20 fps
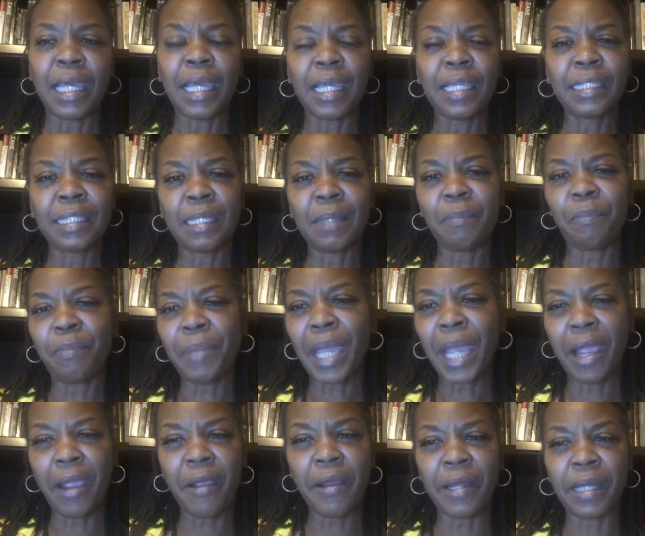it's
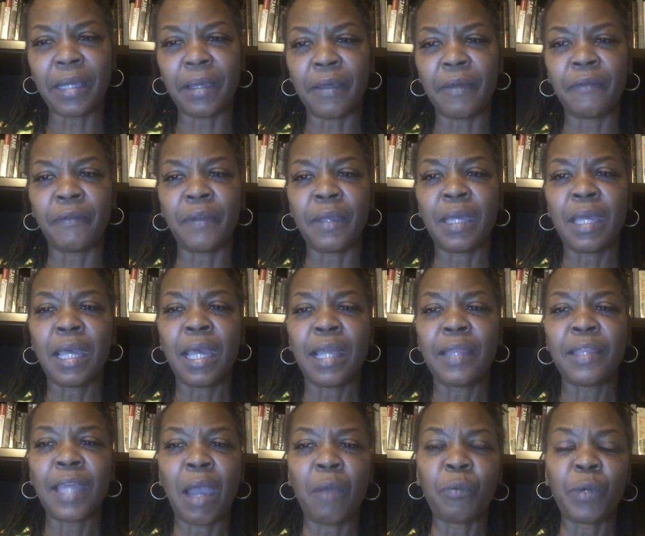imperative
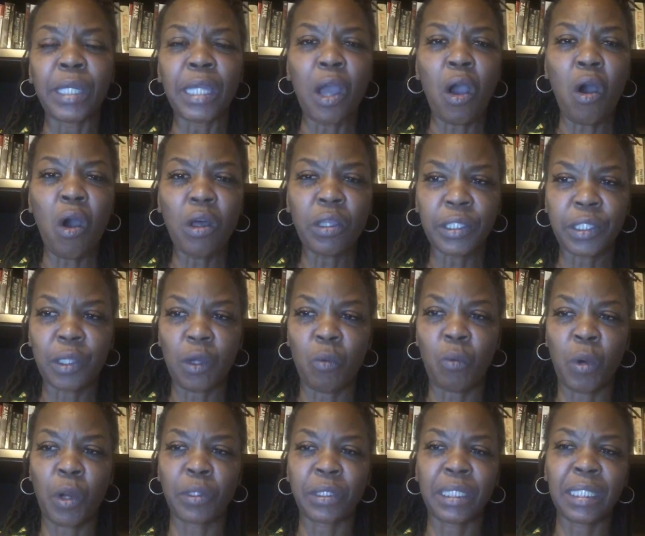that we also
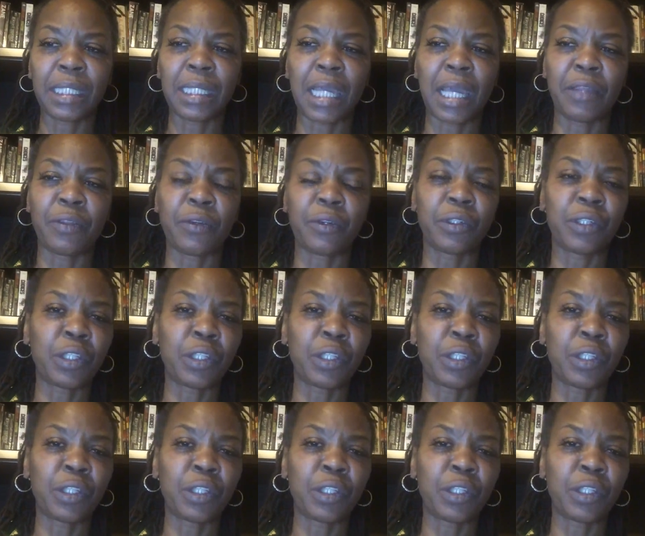work together